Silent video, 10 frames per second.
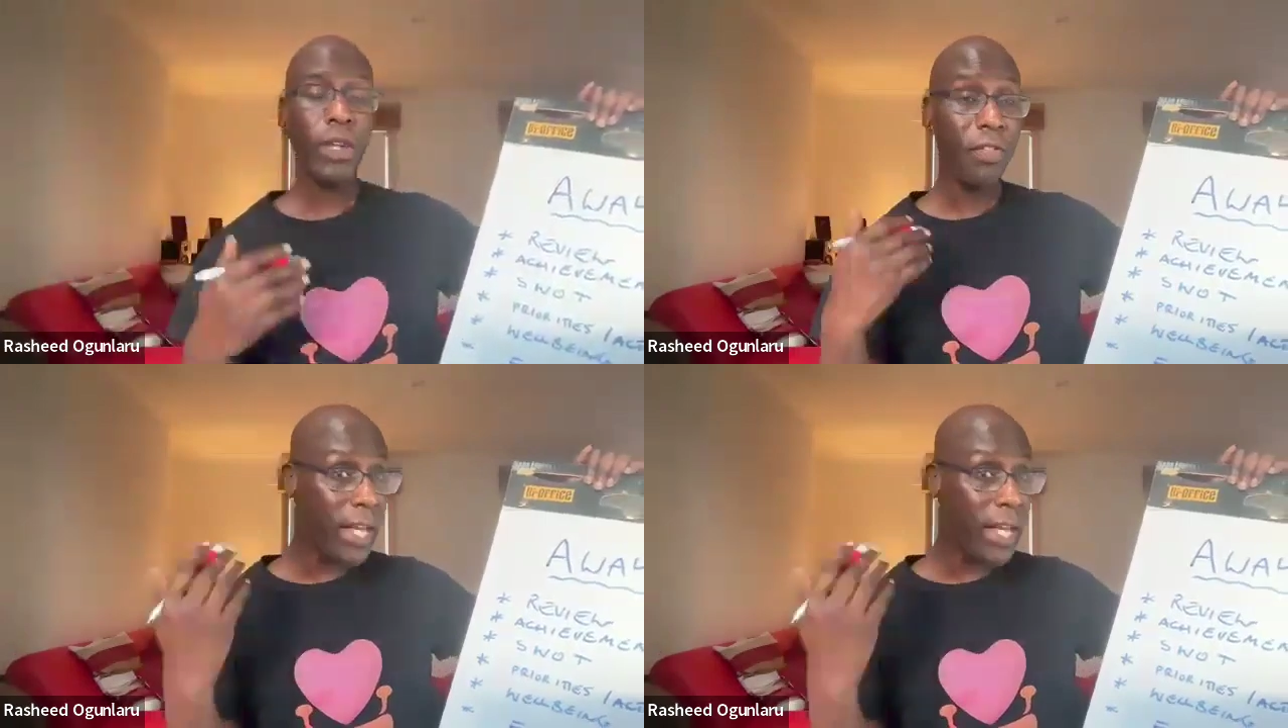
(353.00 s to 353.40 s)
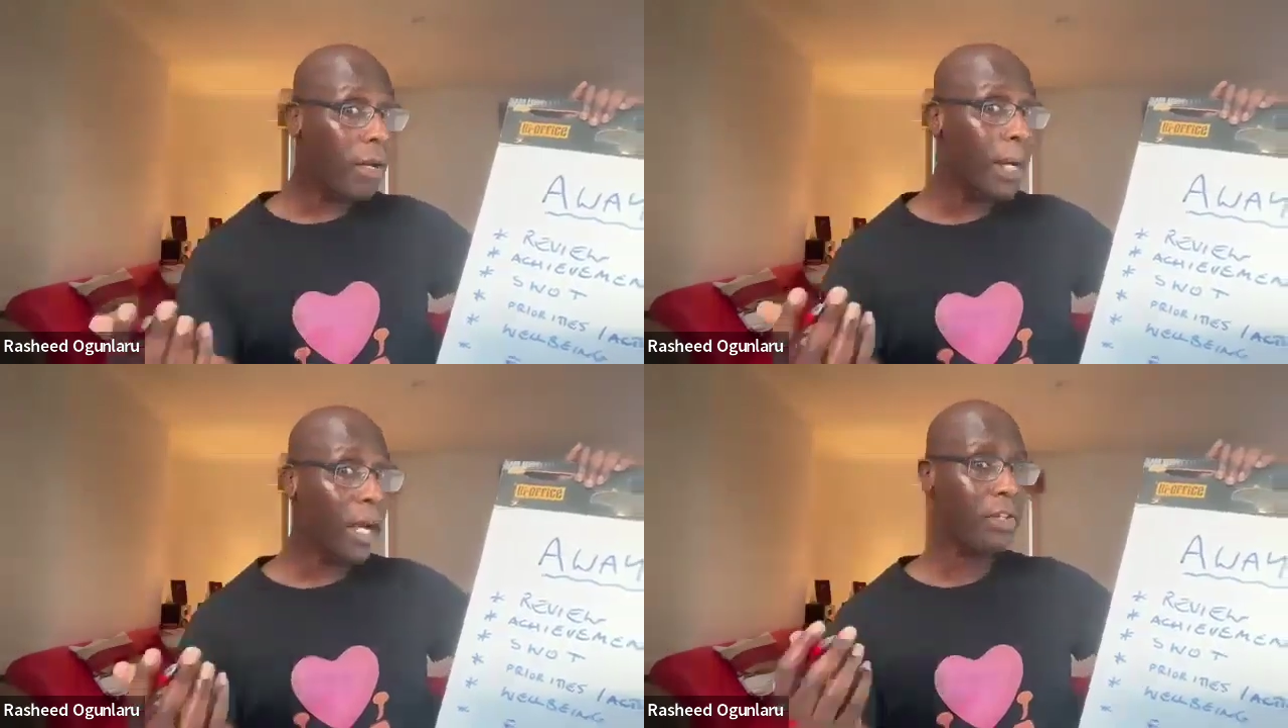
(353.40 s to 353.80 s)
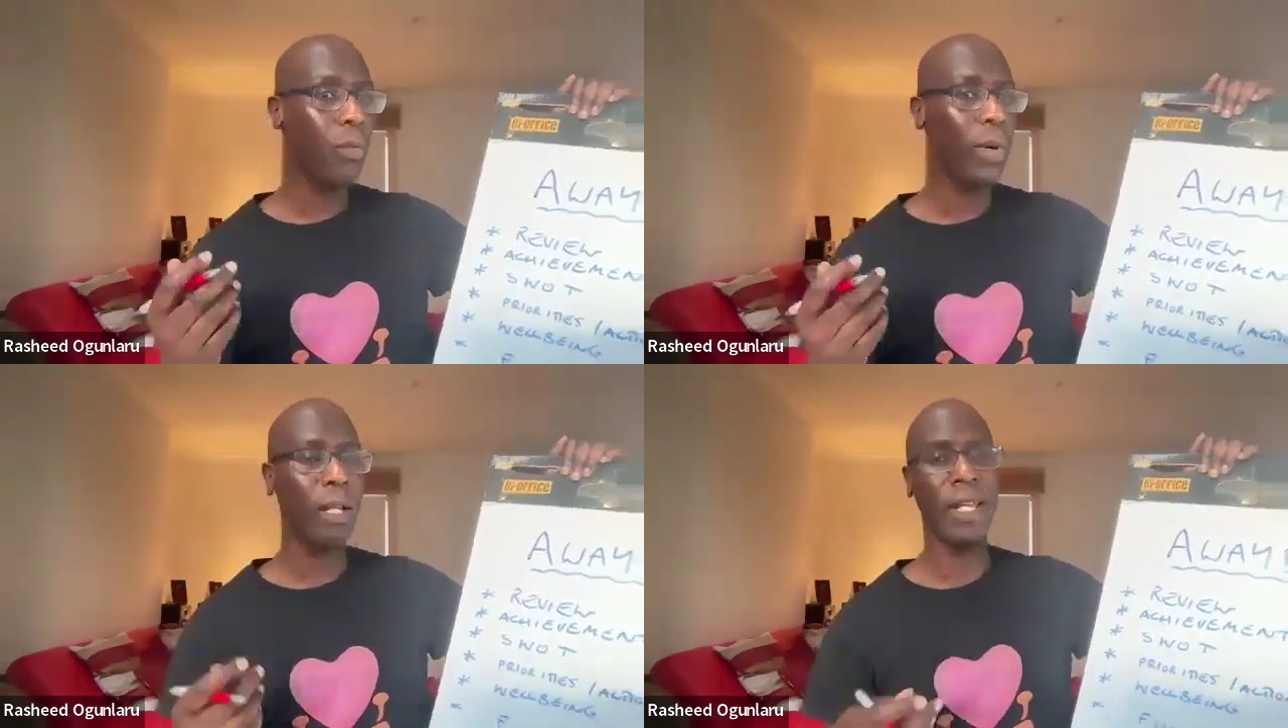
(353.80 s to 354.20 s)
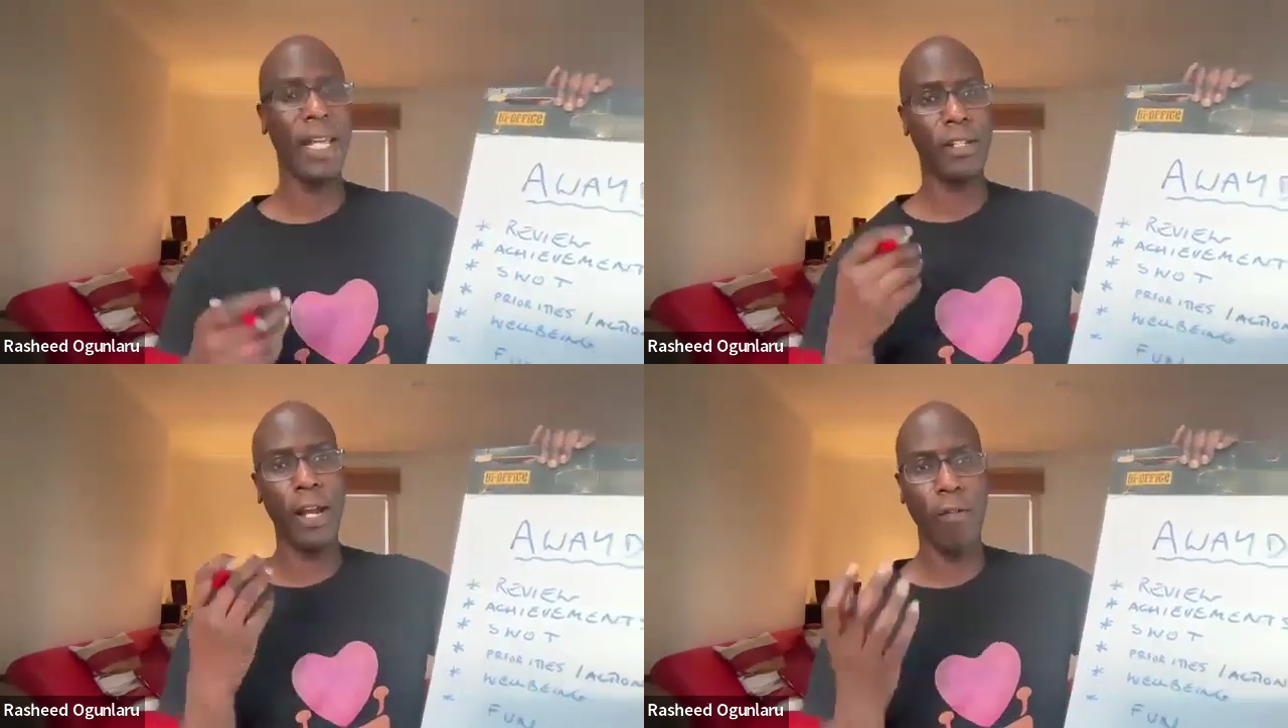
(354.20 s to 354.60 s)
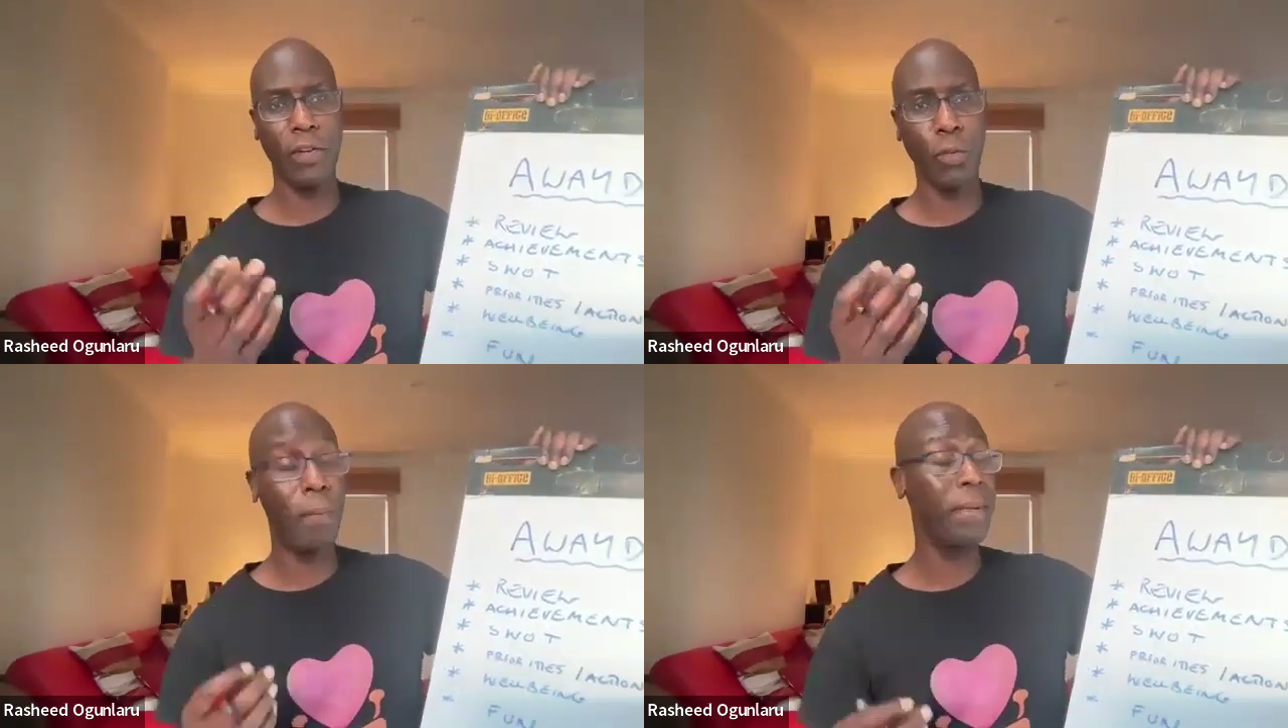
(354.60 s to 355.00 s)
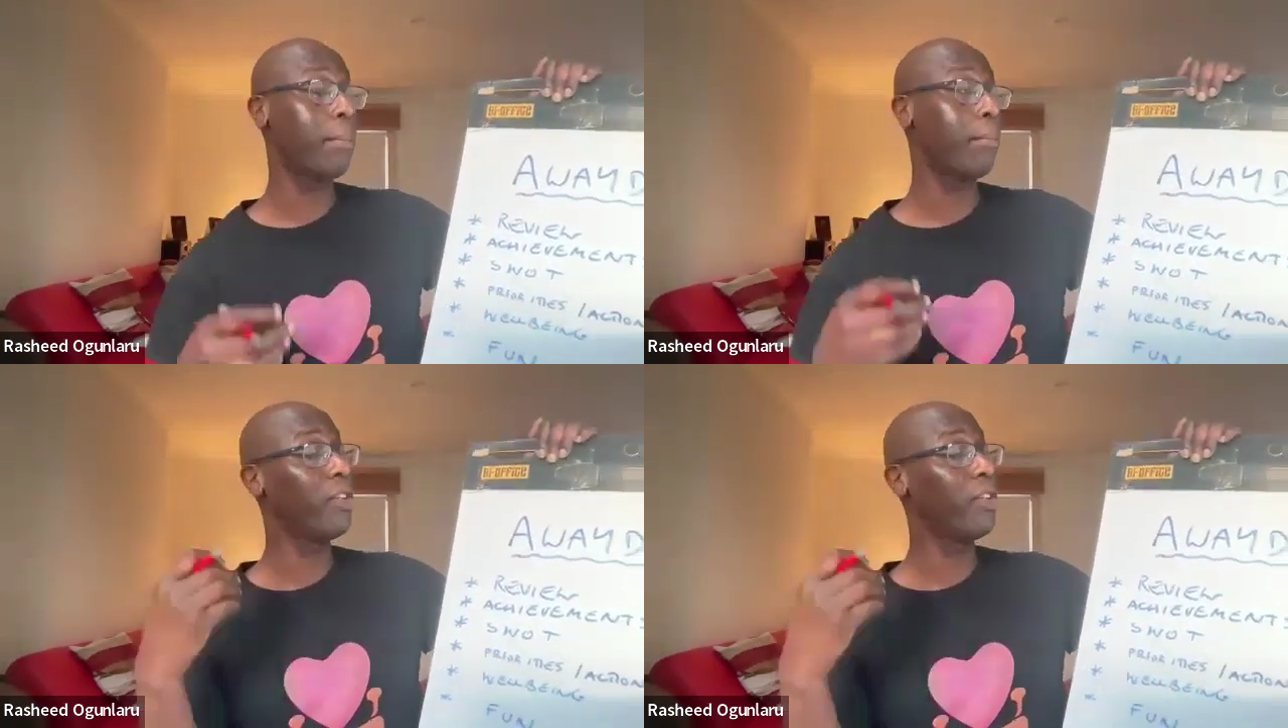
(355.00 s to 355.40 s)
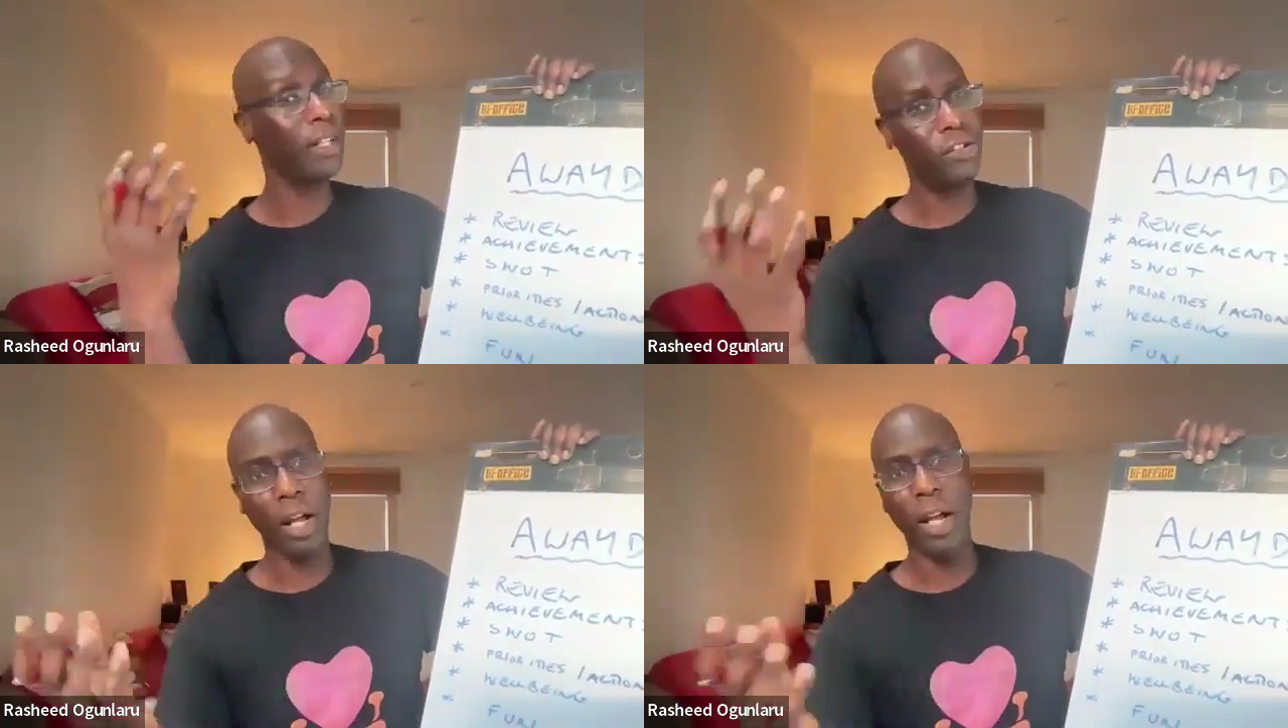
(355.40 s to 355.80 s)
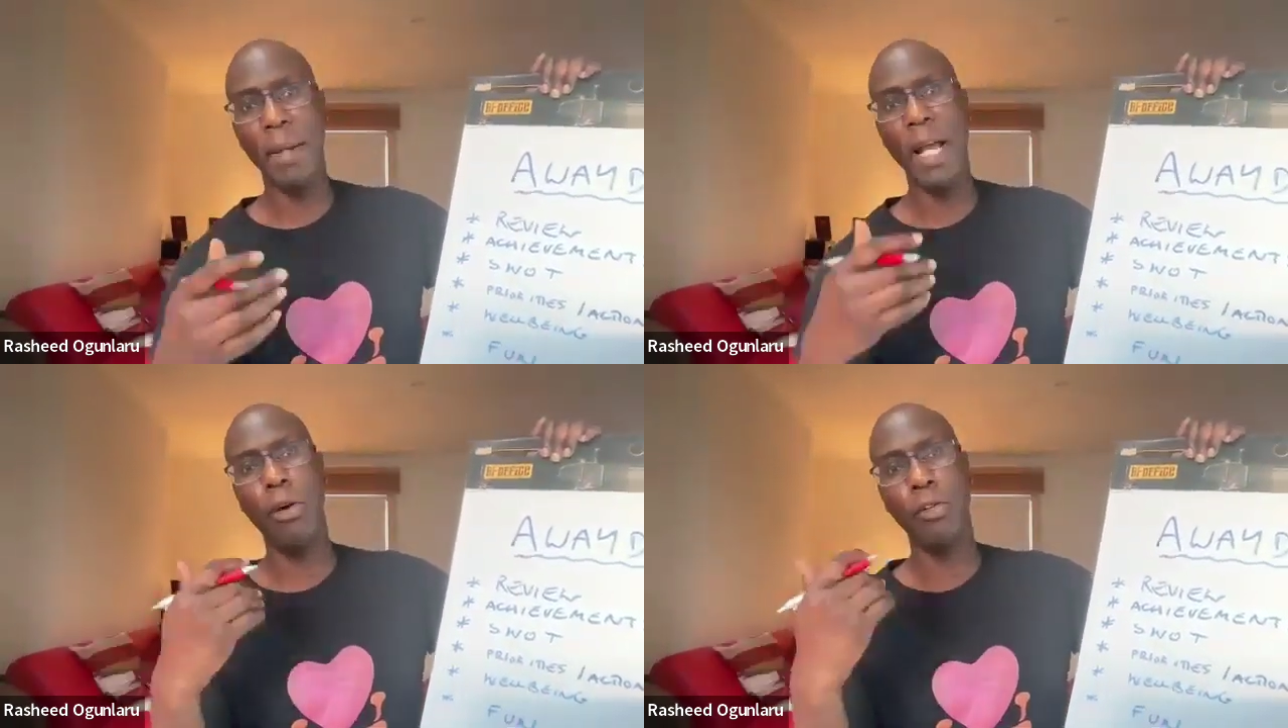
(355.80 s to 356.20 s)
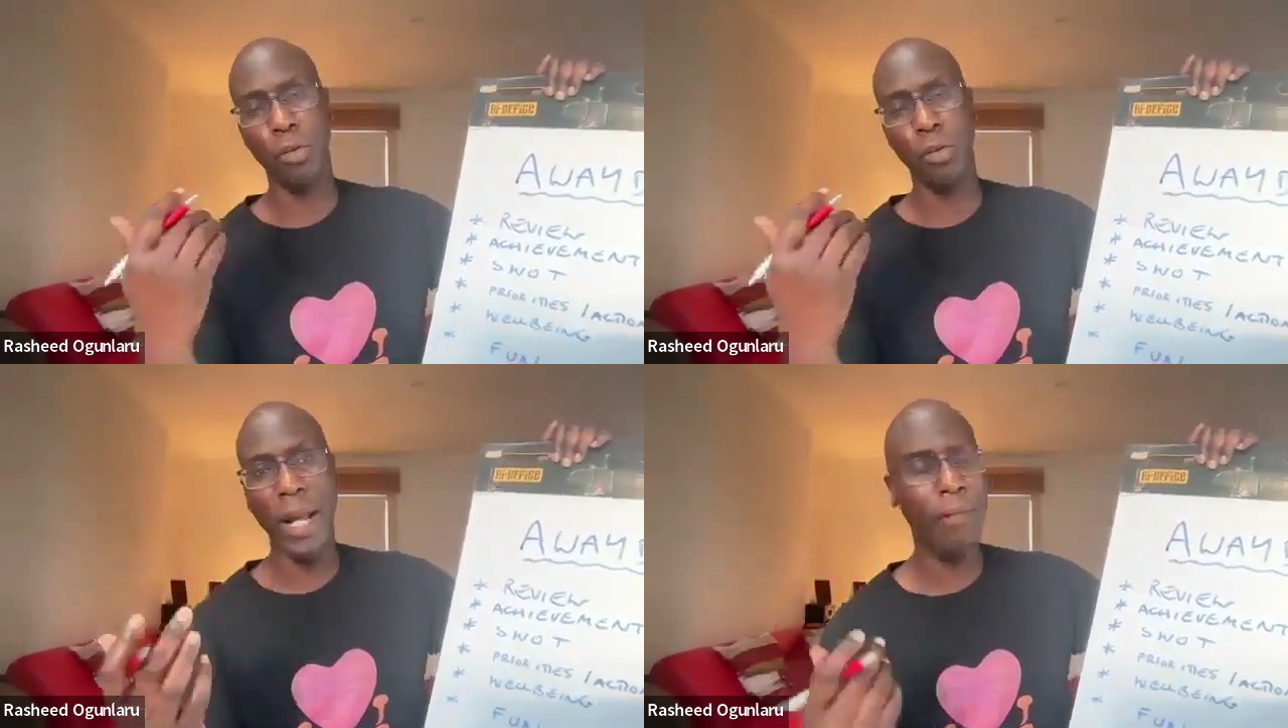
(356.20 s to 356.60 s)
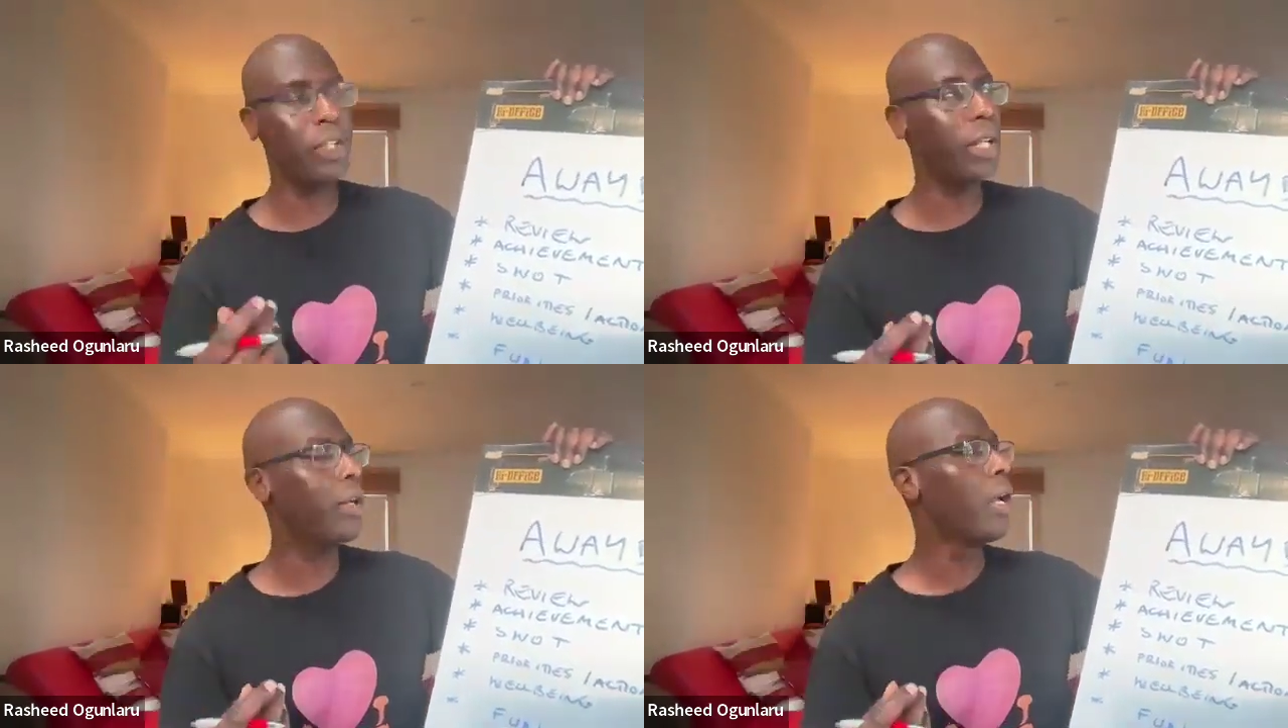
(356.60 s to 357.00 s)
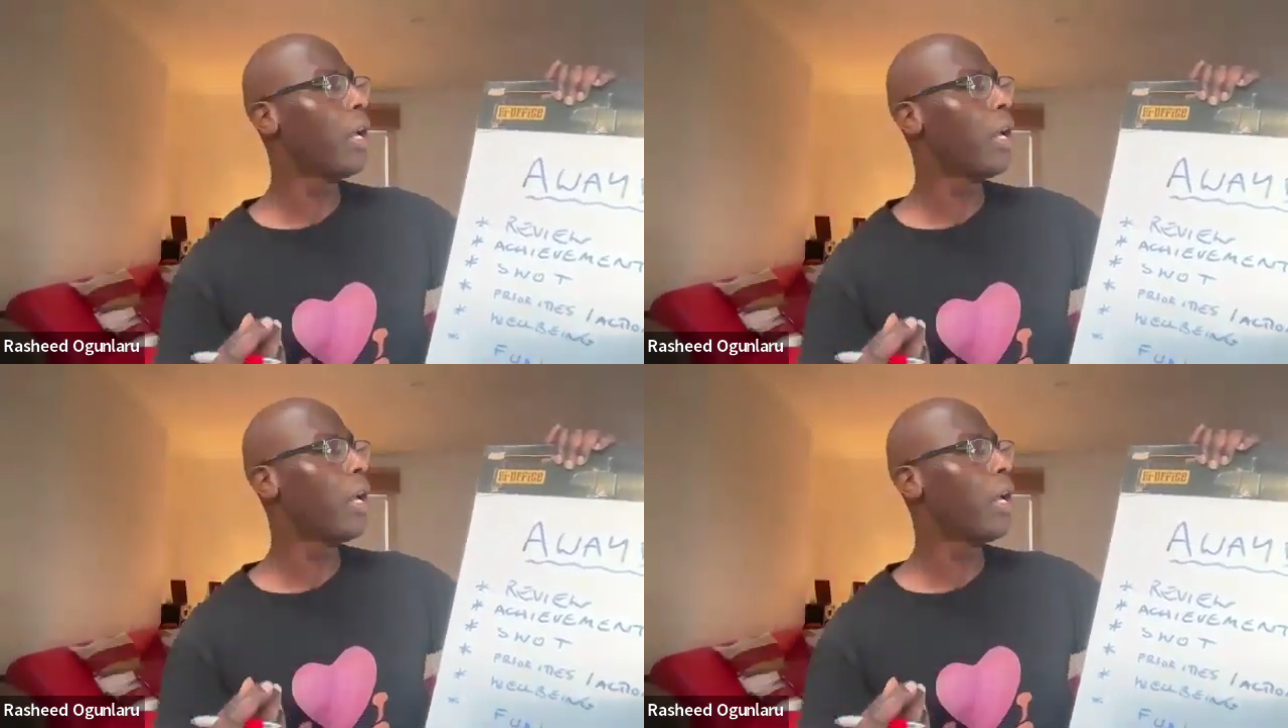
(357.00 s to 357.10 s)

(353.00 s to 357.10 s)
think about your well-being, your health and well-being, putting in time out or what have you.